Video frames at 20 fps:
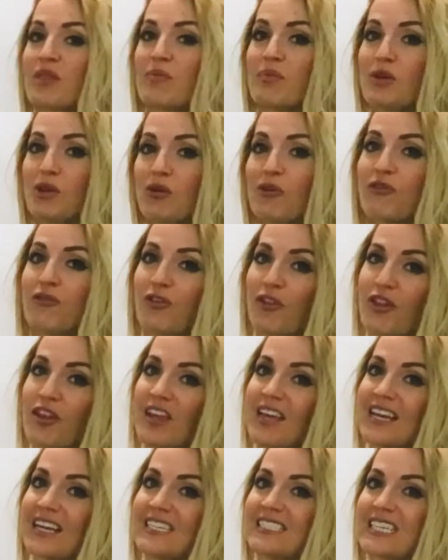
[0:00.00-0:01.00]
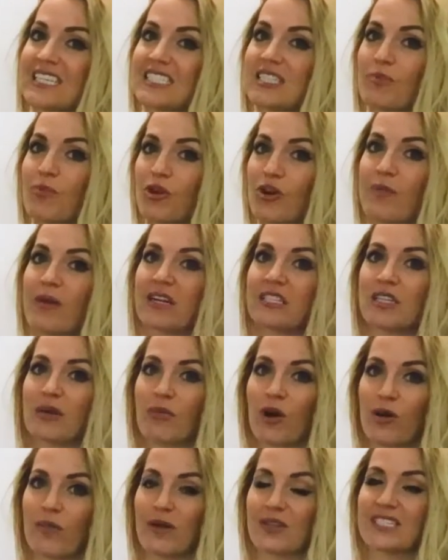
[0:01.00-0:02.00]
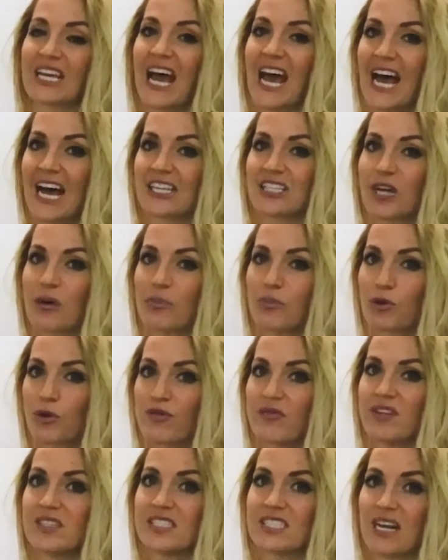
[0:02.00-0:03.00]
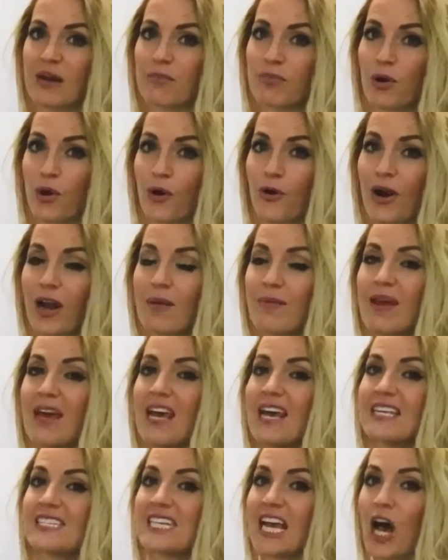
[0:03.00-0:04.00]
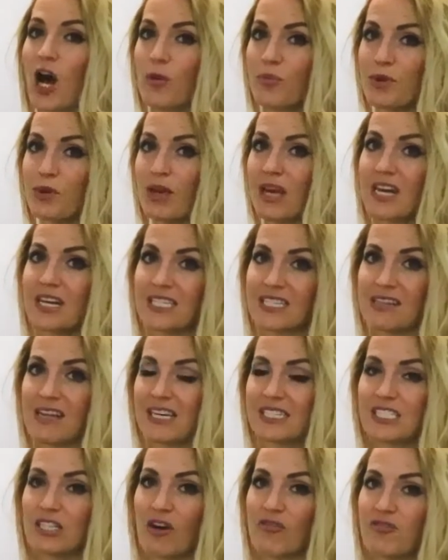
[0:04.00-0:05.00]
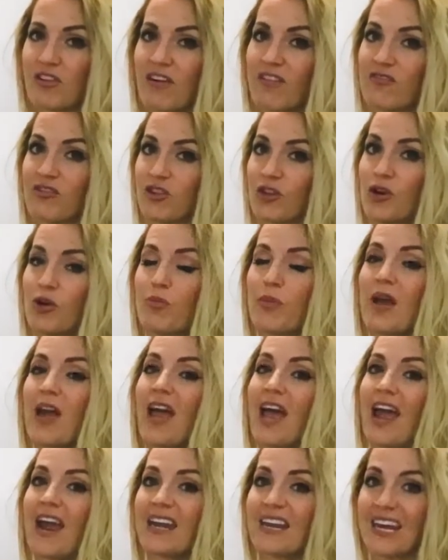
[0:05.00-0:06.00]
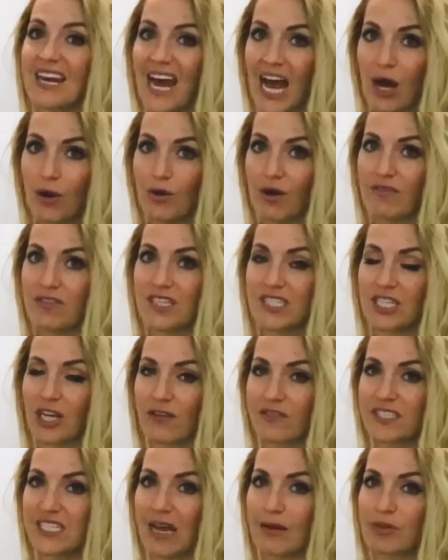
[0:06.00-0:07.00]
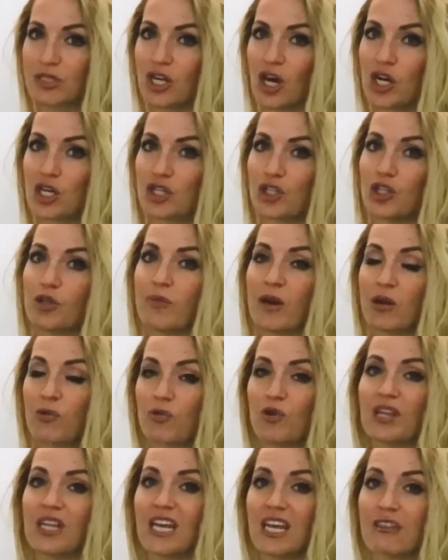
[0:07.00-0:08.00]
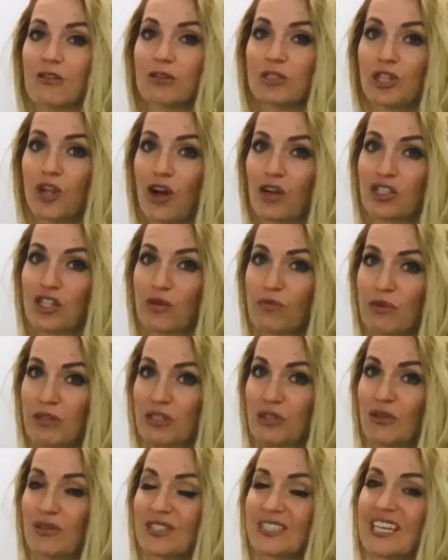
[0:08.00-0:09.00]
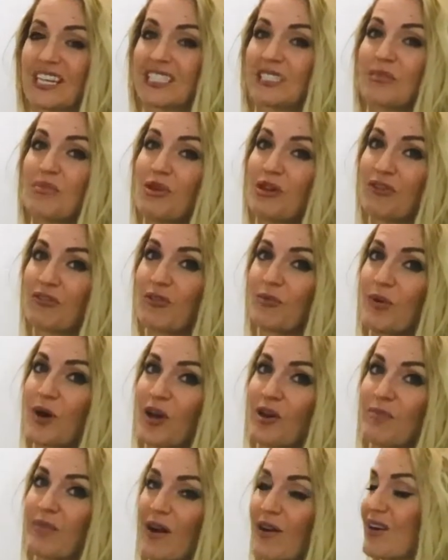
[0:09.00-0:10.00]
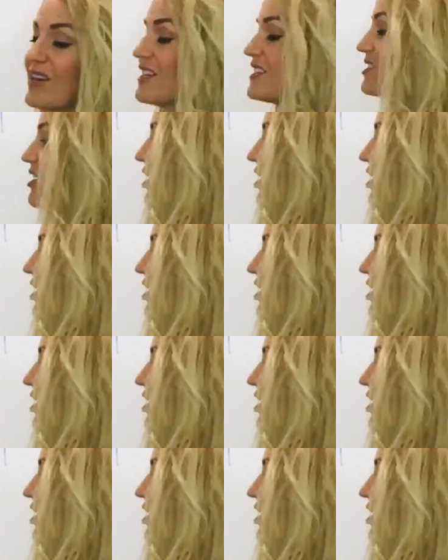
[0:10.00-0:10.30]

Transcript: the beautiful thing is, is that booty bands and barbells has a proven step program to help help you get into that self-love loop and get out of the self-sabotage loop and really get those long-term results. That's the beautiful part about it. It's